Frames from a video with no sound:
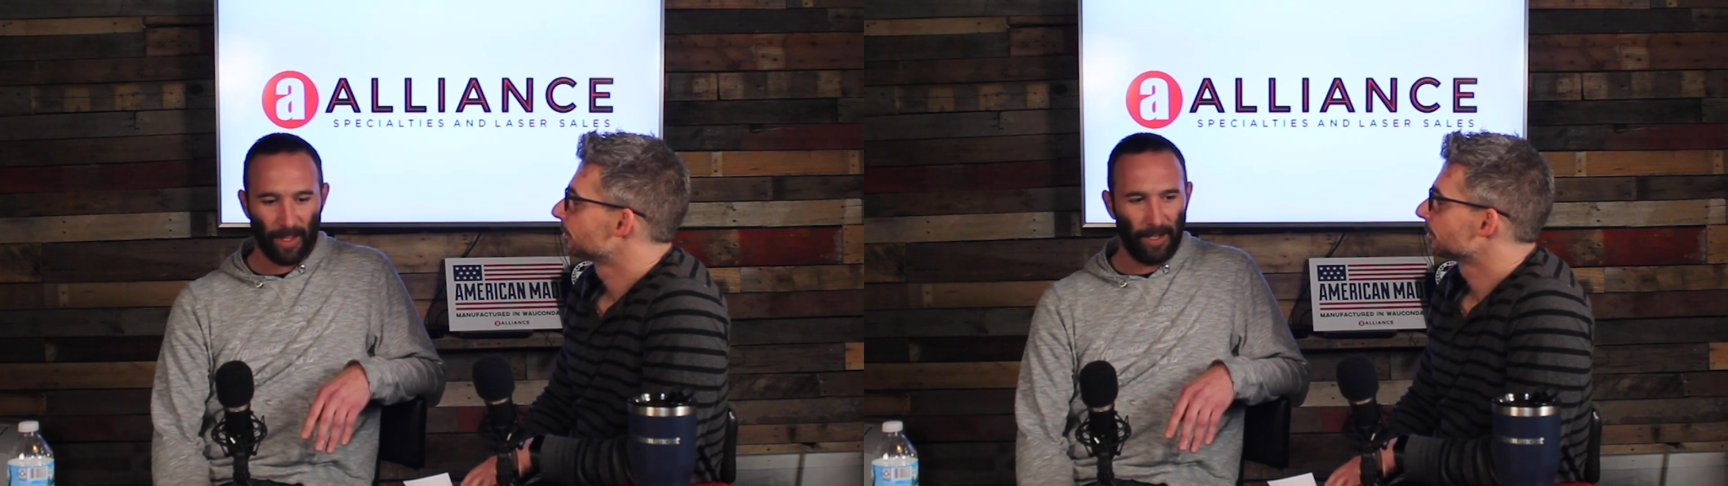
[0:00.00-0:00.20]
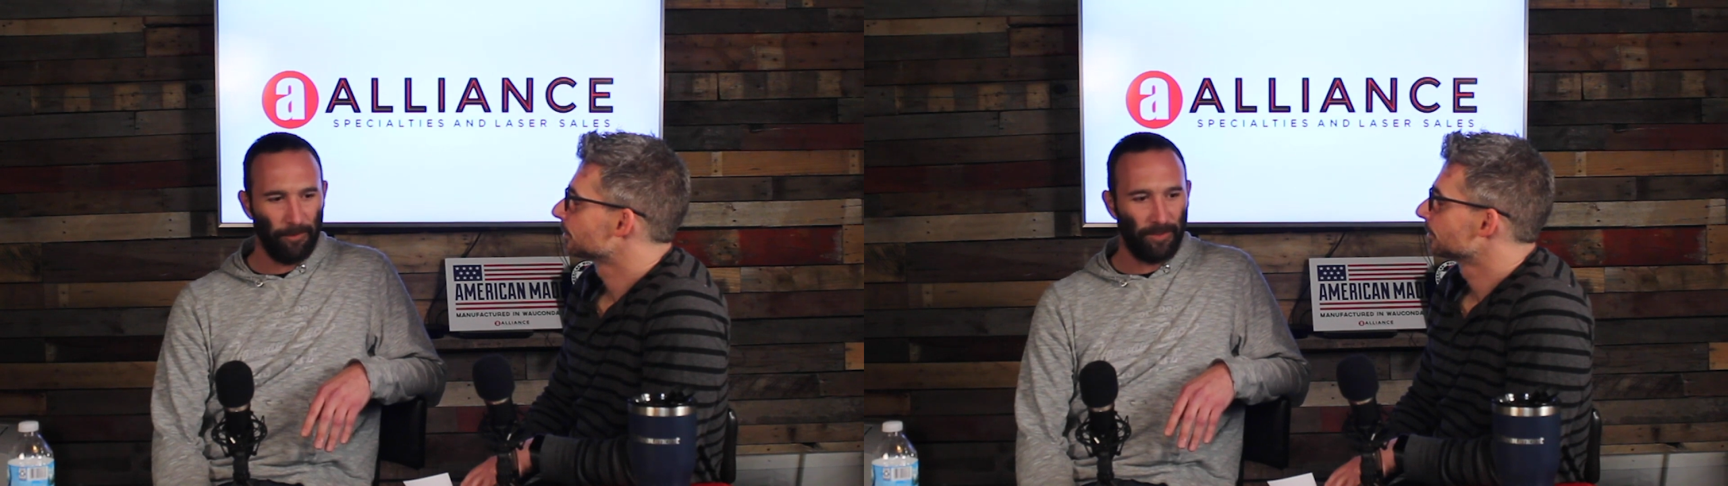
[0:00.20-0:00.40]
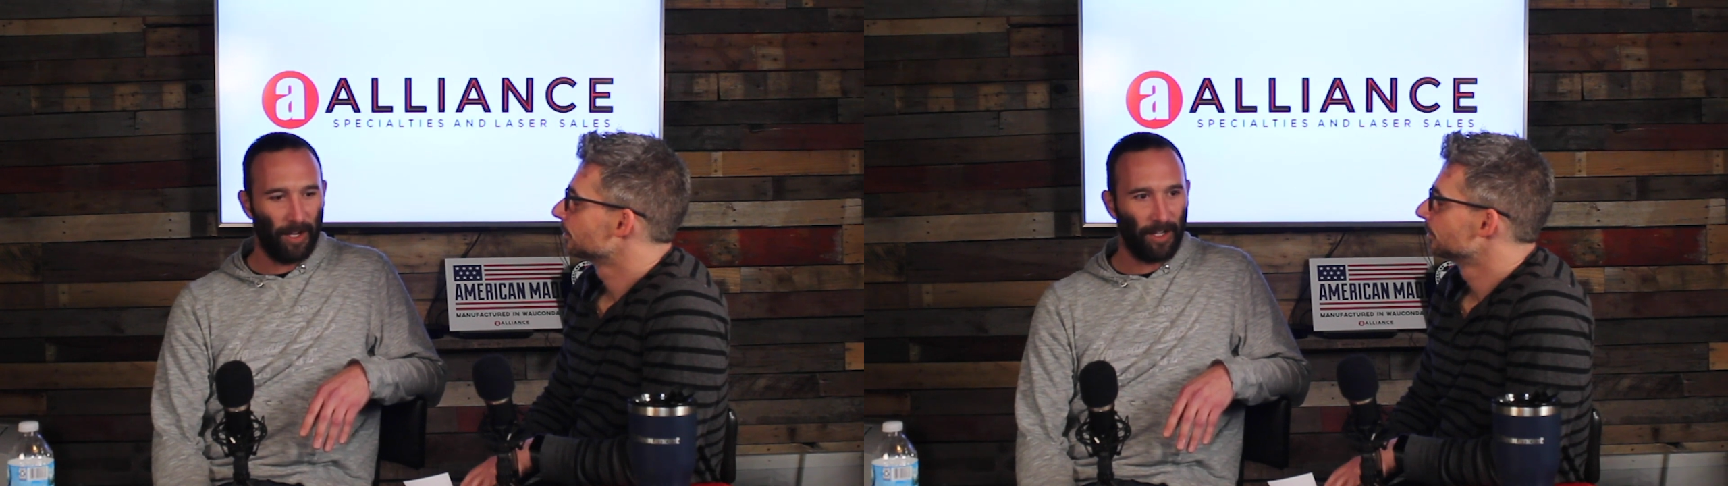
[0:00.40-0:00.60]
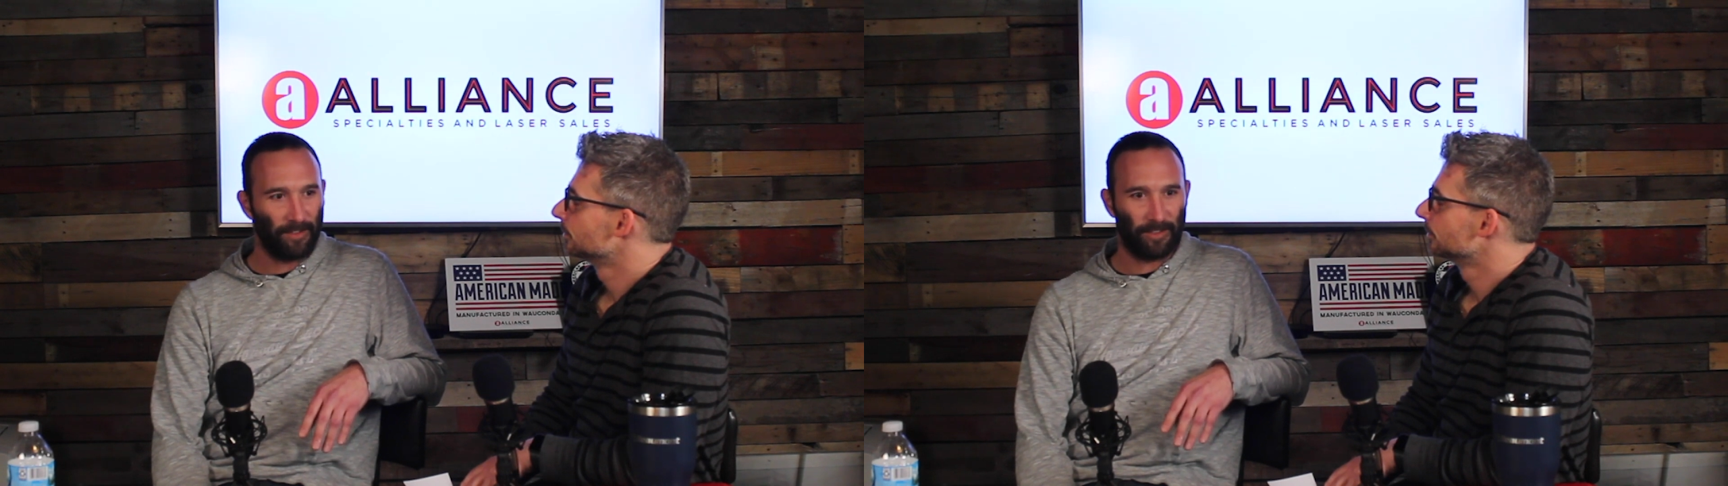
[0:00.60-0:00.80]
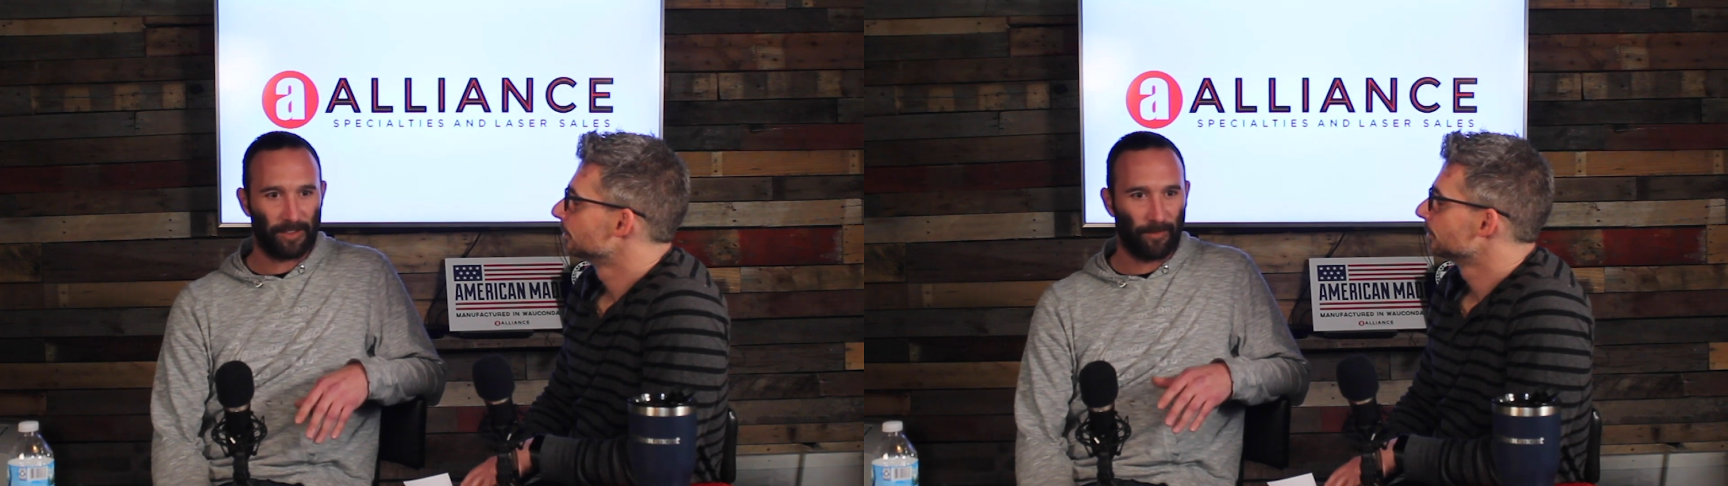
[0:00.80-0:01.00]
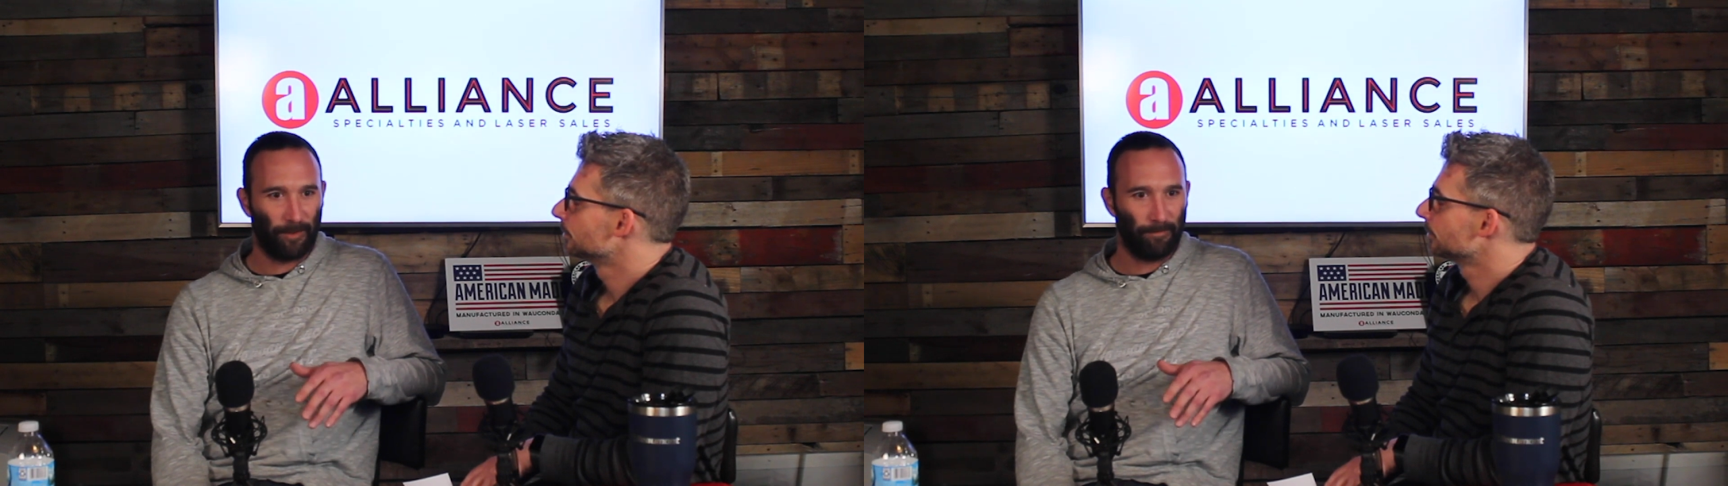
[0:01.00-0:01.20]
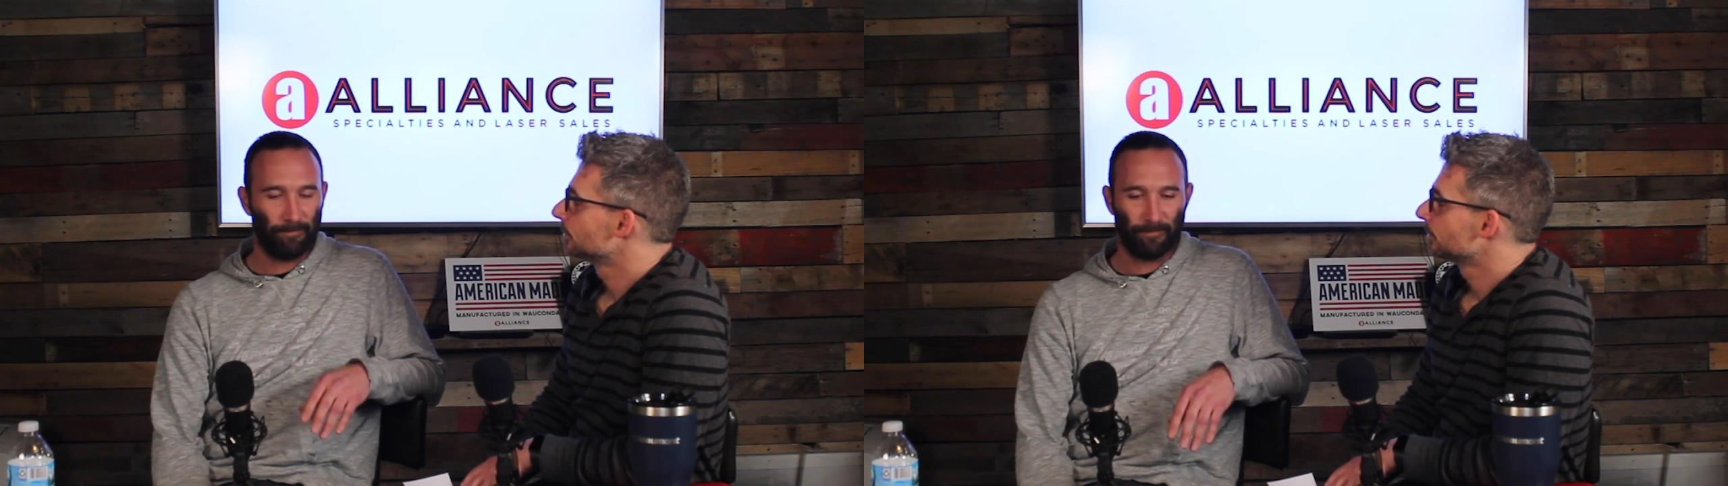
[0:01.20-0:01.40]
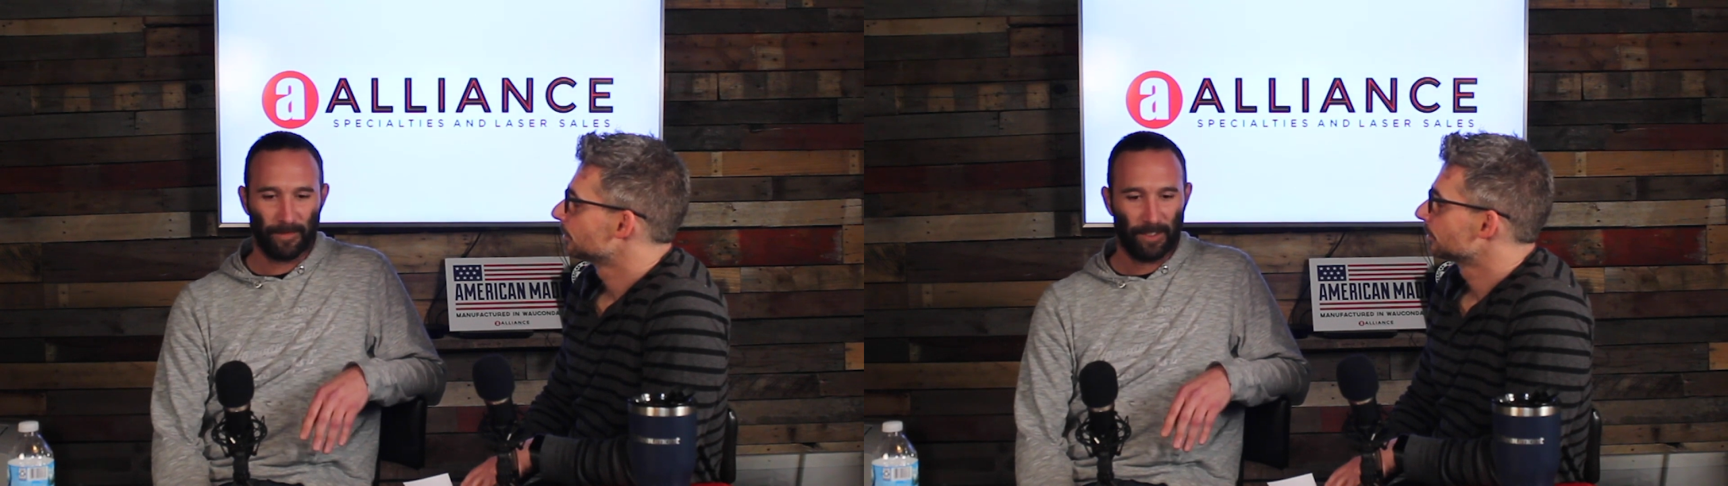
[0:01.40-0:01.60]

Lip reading: I knew Doug just from